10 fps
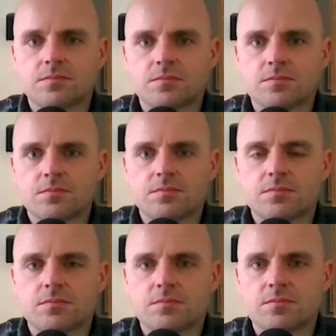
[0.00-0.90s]

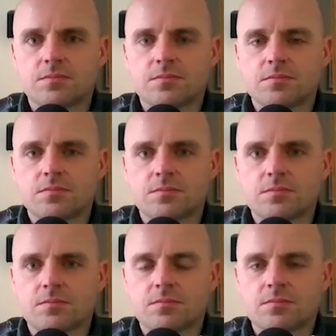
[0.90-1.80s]

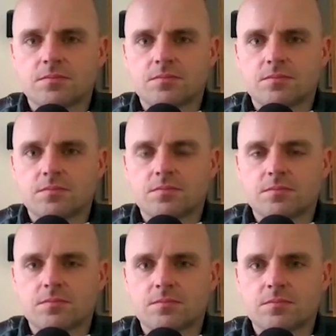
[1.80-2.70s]

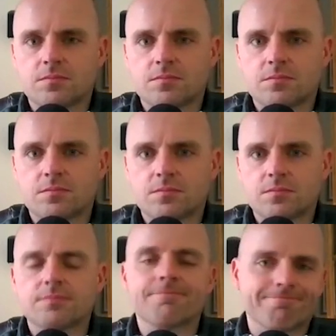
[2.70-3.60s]

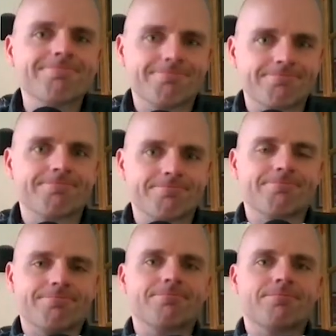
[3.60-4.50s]

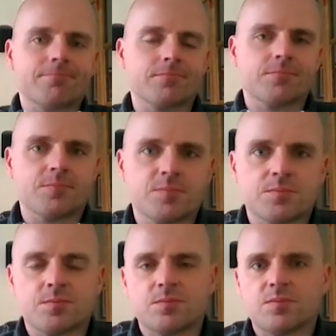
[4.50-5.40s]

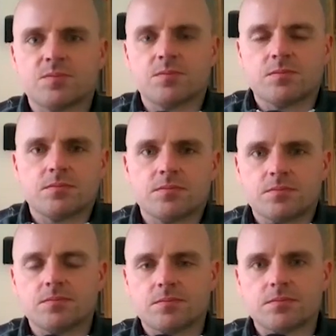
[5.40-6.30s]

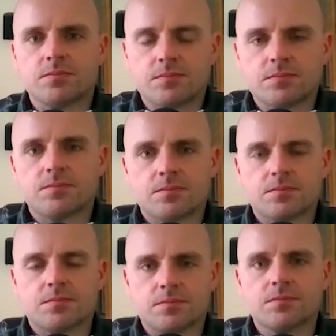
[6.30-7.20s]

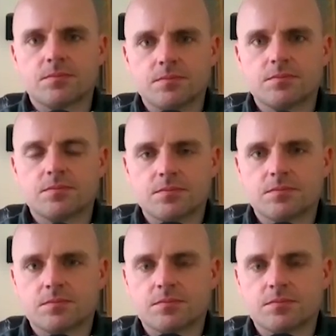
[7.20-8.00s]
(silent)